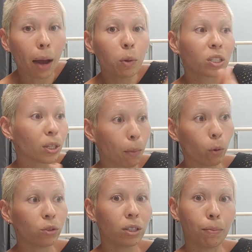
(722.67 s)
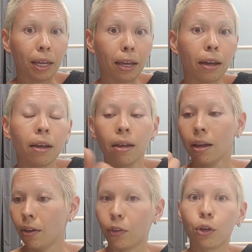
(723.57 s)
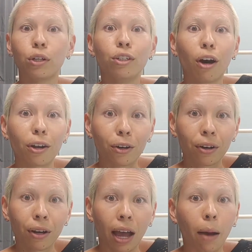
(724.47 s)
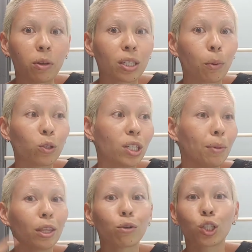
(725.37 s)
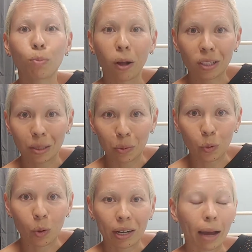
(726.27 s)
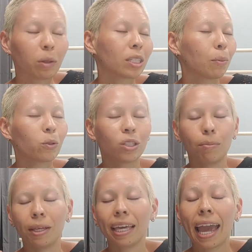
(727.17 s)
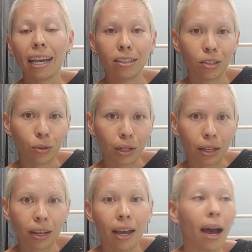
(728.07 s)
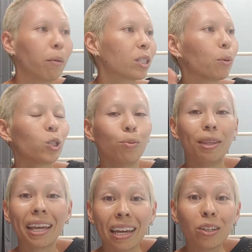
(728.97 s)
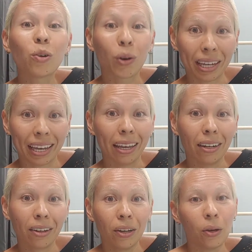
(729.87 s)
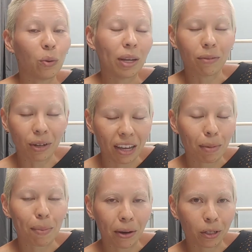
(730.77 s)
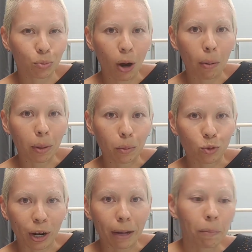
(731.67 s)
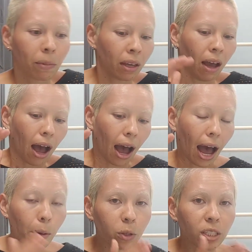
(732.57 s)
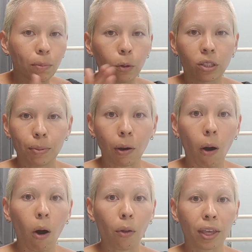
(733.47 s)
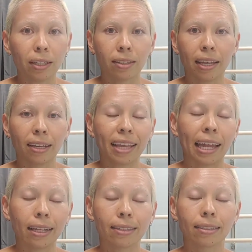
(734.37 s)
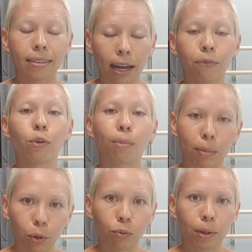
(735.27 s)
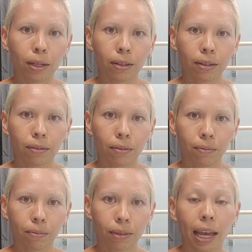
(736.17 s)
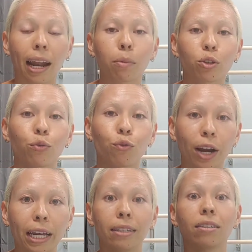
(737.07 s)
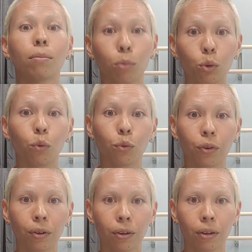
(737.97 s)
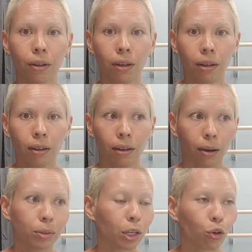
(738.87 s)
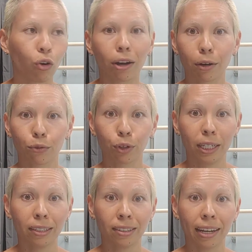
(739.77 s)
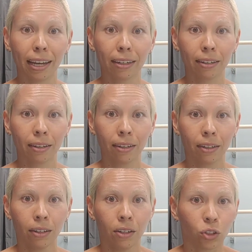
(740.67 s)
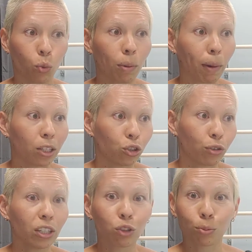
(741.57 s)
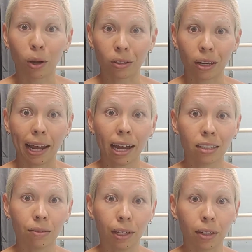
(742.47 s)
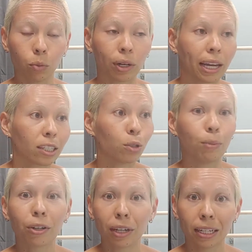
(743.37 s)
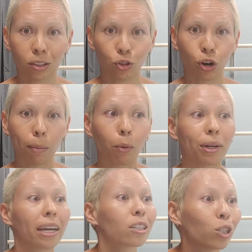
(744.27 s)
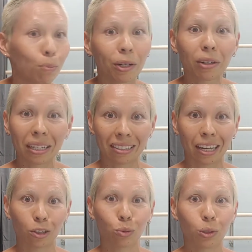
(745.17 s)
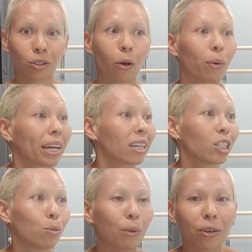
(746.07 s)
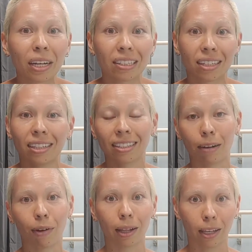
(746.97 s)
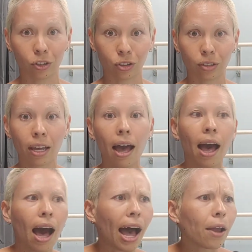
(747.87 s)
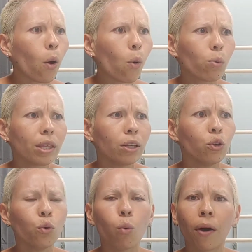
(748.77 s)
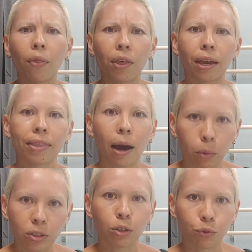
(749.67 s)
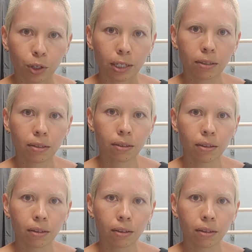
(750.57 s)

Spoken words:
I was supposed to be the good daughter. I was supposed to be the responsible one. I was supposed to be the A student. I was supposed to be the indoor kid who never gave my parents problems, right? I was supposed to be all these things, and it stifled my movement. And I was afraid to move. I was in a chronic freeze state. So when my stress response got activated, when I experienced trauma, when I experienced sexual assault, when I experienced consent violations, I only knew one thing, and that was to freeze.